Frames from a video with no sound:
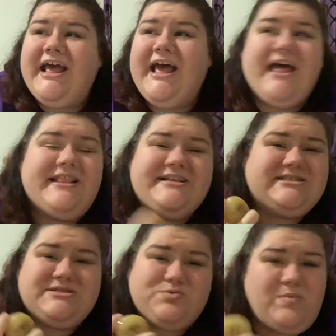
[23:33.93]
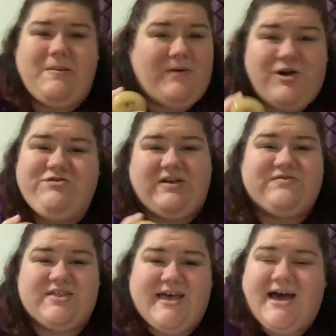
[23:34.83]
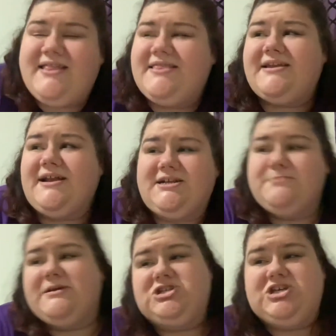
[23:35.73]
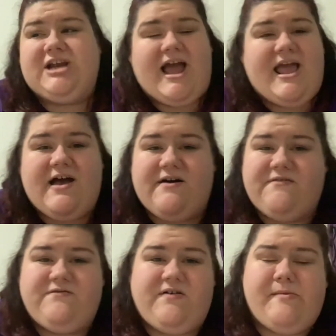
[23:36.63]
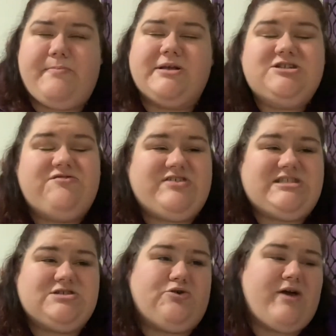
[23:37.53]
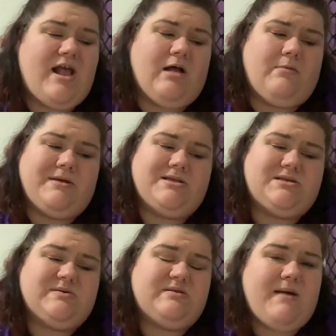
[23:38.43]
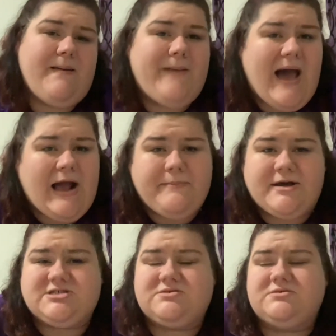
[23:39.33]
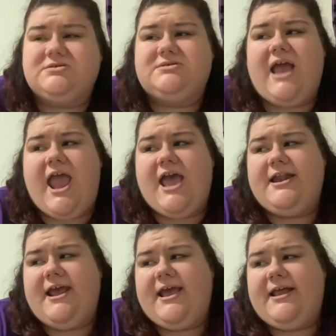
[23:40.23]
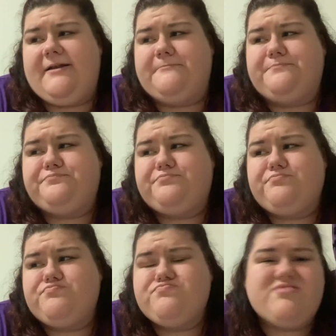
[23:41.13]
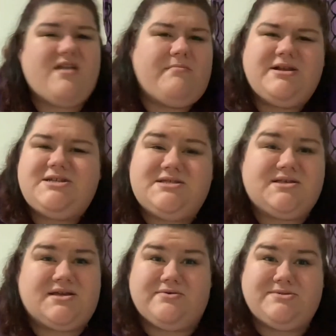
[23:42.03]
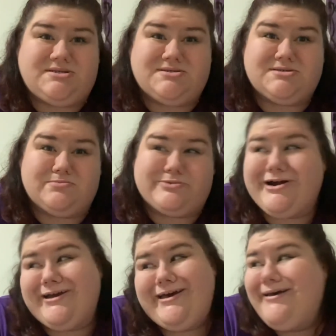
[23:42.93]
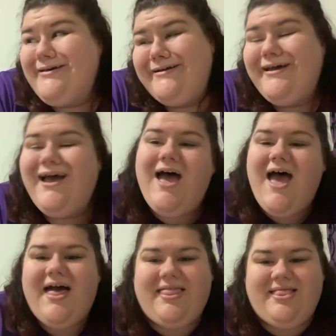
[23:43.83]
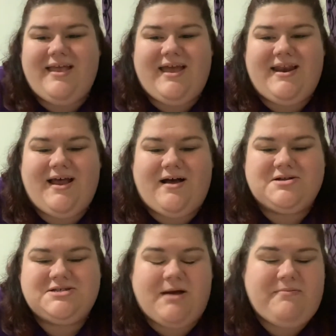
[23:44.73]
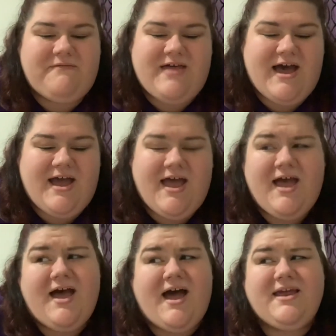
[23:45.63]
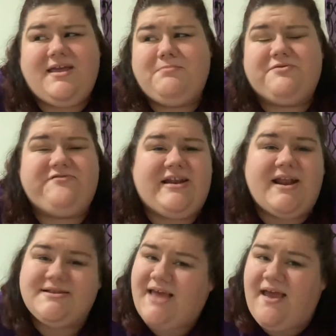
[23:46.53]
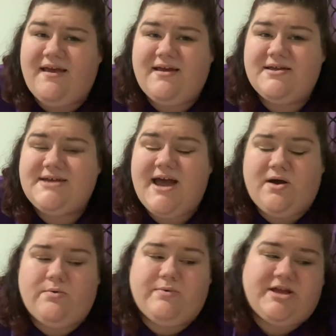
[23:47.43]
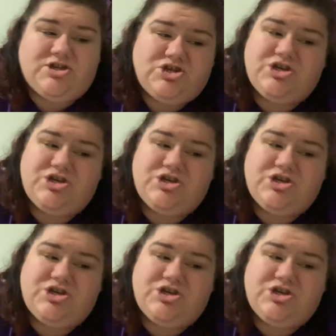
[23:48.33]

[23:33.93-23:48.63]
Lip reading: This would be perfect for that. And then, not to mention, I have a bunch of physical ailments with my back muscles, and my teeth could always use some work. And then, on top of that, I can prevent a psychic attack, which